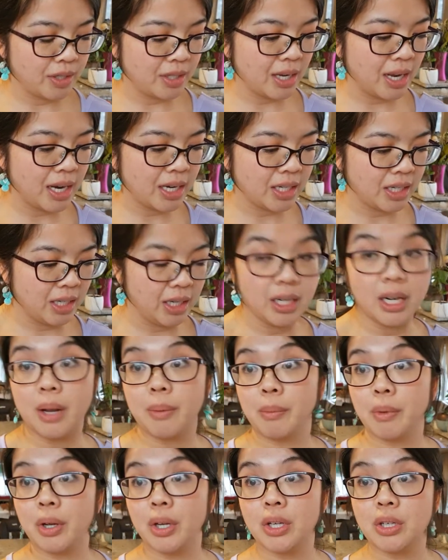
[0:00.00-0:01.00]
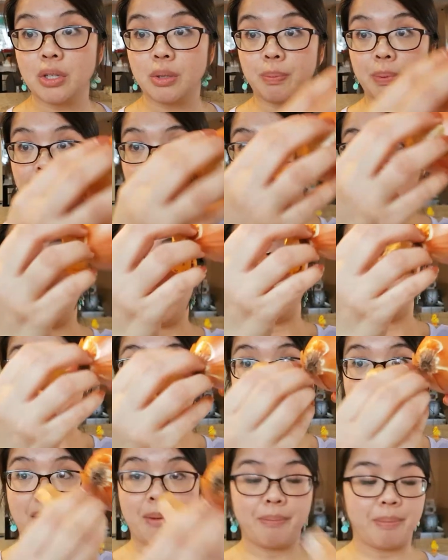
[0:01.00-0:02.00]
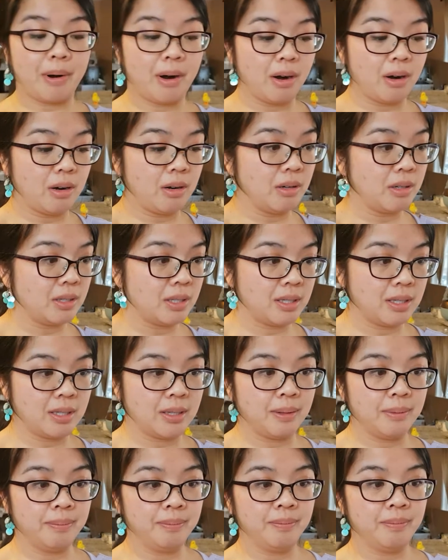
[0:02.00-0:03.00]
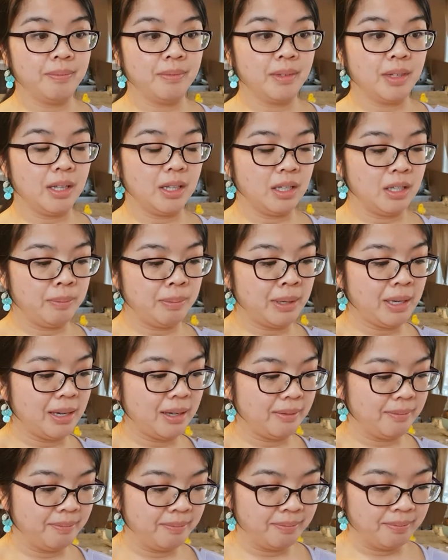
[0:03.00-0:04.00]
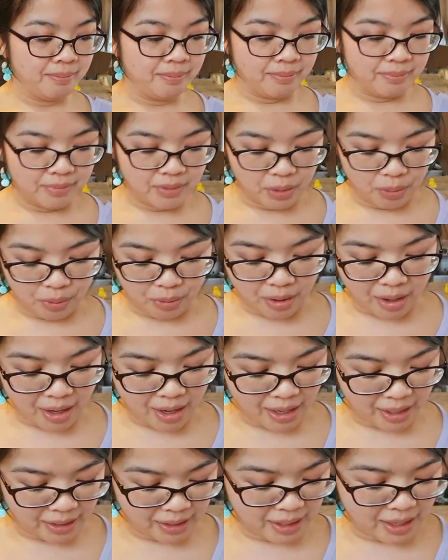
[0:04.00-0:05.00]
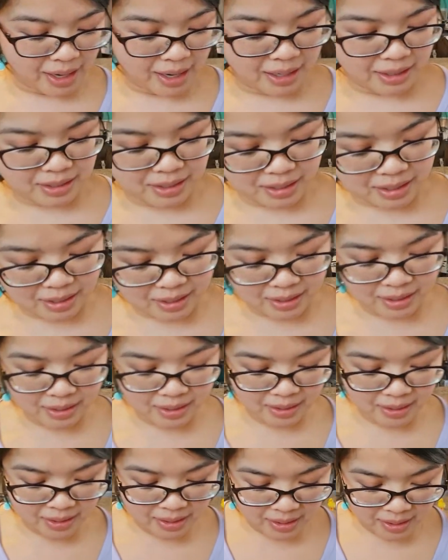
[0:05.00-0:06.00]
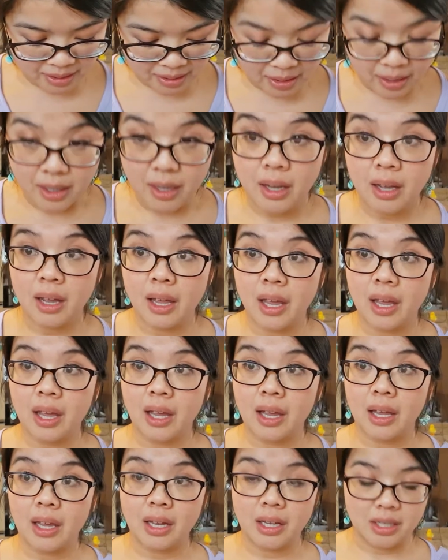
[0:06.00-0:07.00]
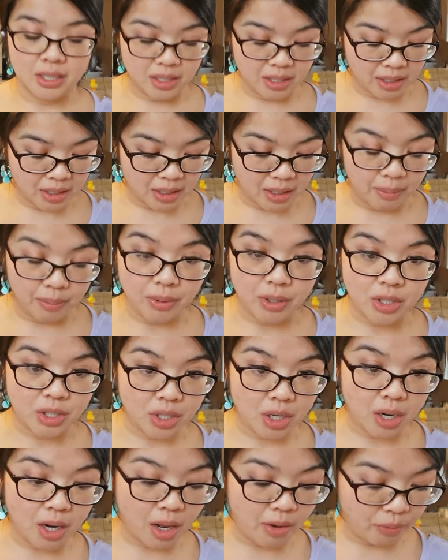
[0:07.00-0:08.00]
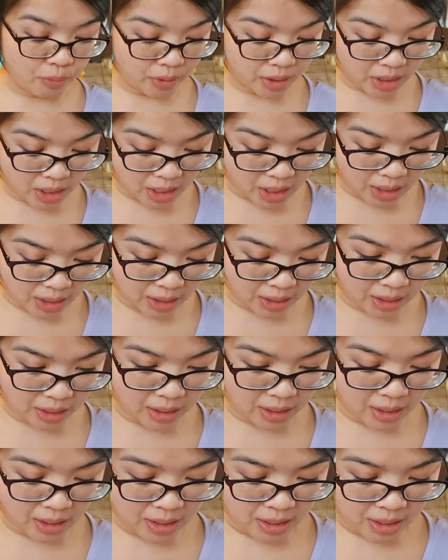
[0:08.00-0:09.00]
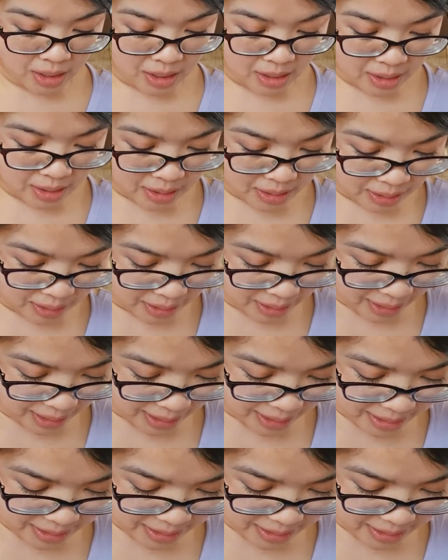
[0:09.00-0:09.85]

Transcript: the first onion. I'm going to peel off the brown parts a little bit. No crying yet. And I'm gonna start off with cutting the